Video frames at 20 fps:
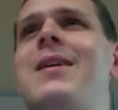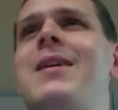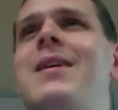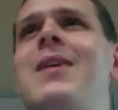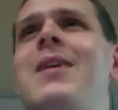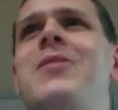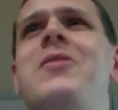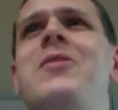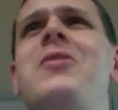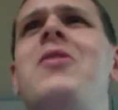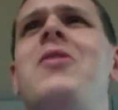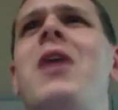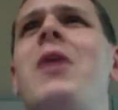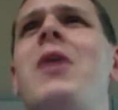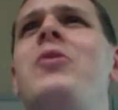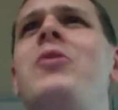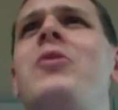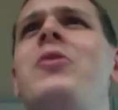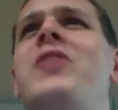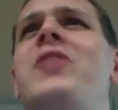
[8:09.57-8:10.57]
No, no, I was
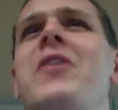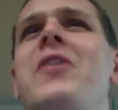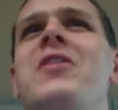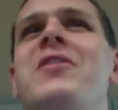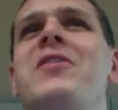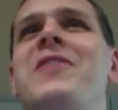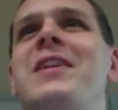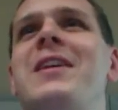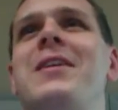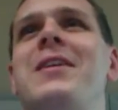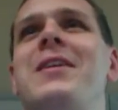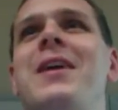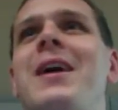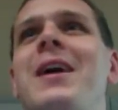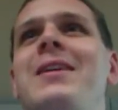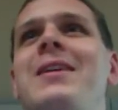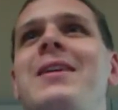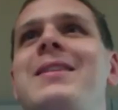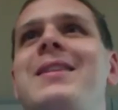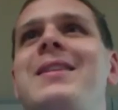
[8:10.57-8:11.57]
scared of it. I,
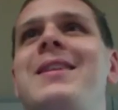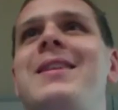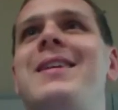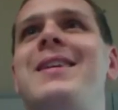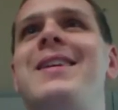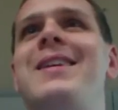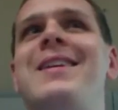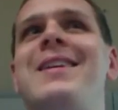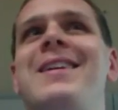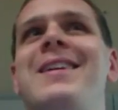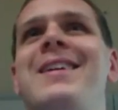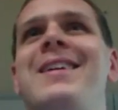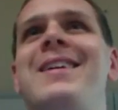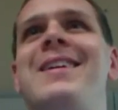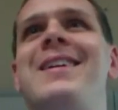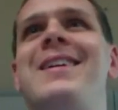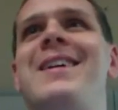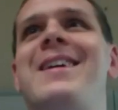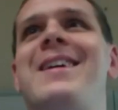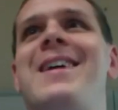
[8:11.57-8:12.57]

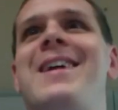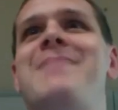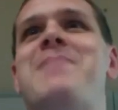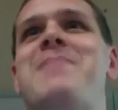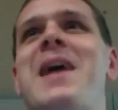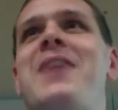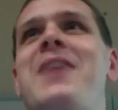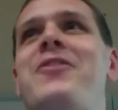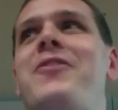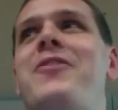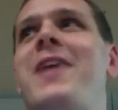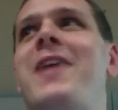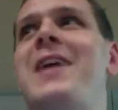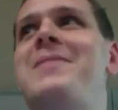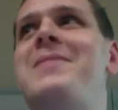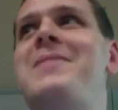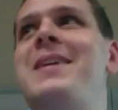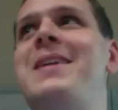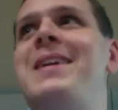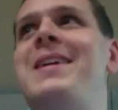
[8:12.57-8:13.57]
I it petrified
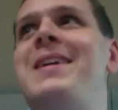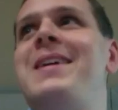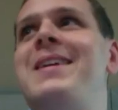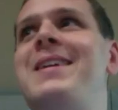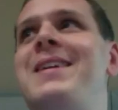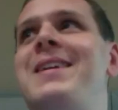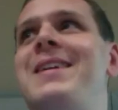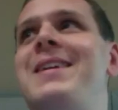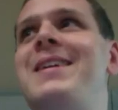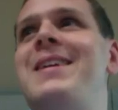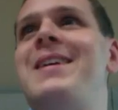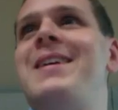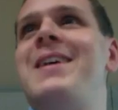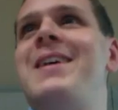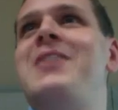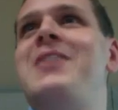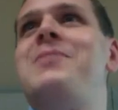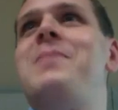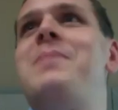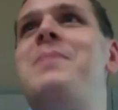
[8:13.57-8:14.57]
me.
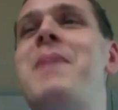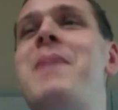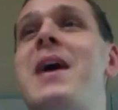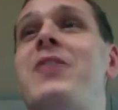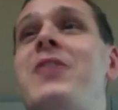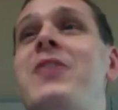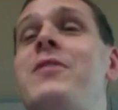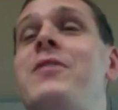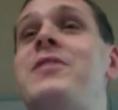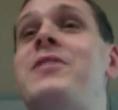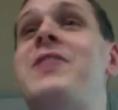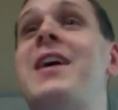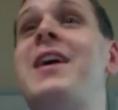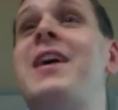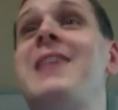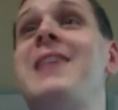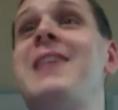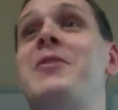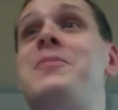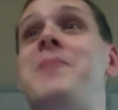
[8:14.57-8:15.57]
Petri- the second
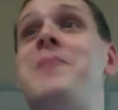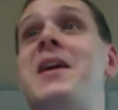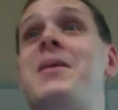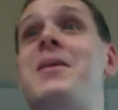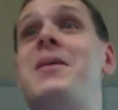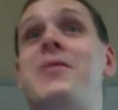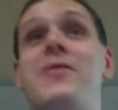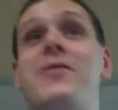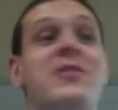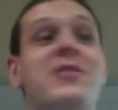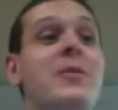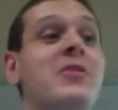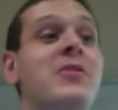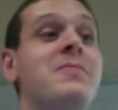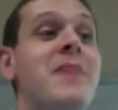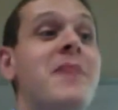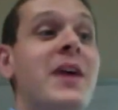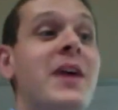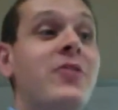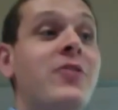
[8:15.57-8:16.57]
time was better, but the first time I was
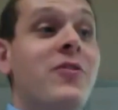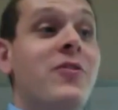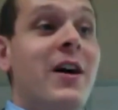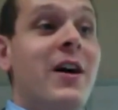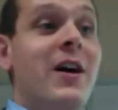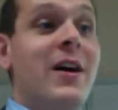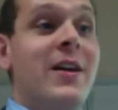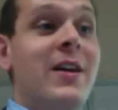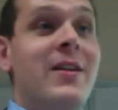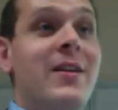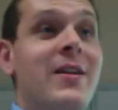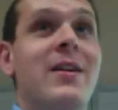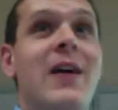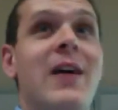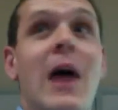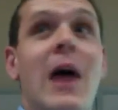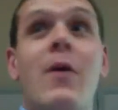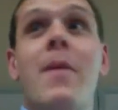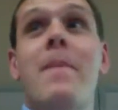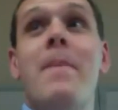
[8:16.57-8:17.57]
petrified.
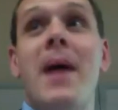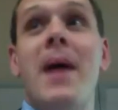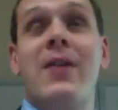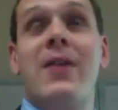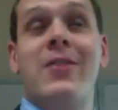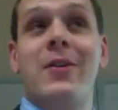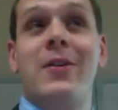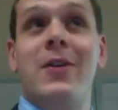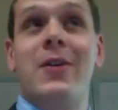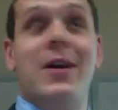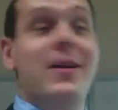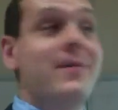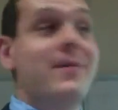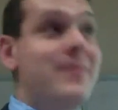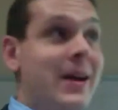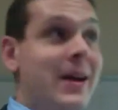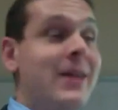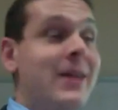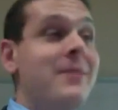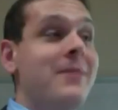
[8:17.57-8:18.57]
I went back though. I,
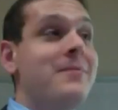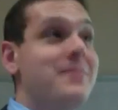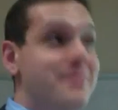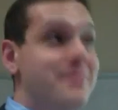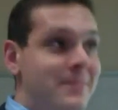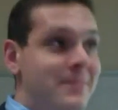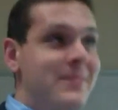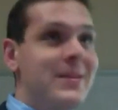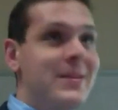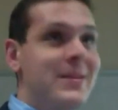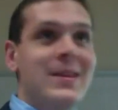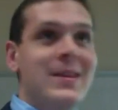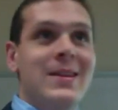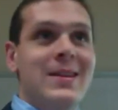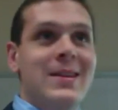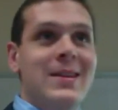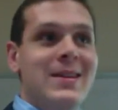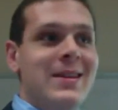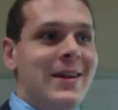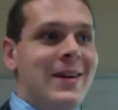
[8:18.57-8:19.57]
I
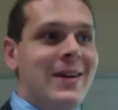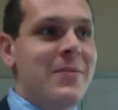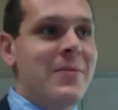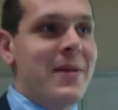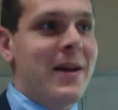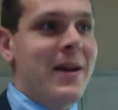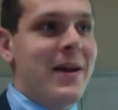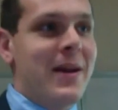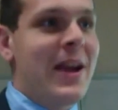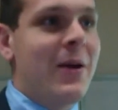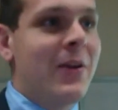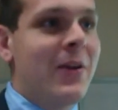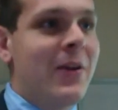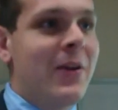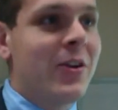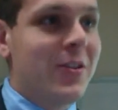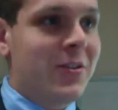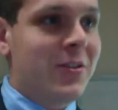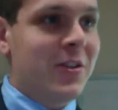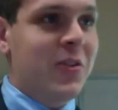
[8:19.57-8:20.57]
went back. Anyway, so
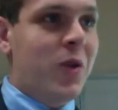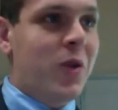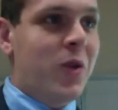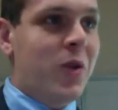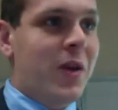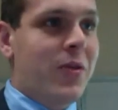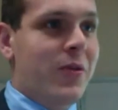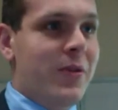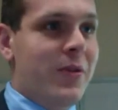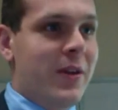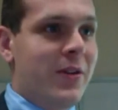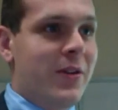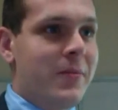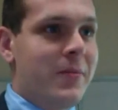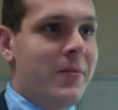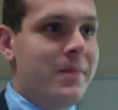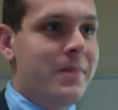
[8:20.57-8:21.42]
let's let's walk through this.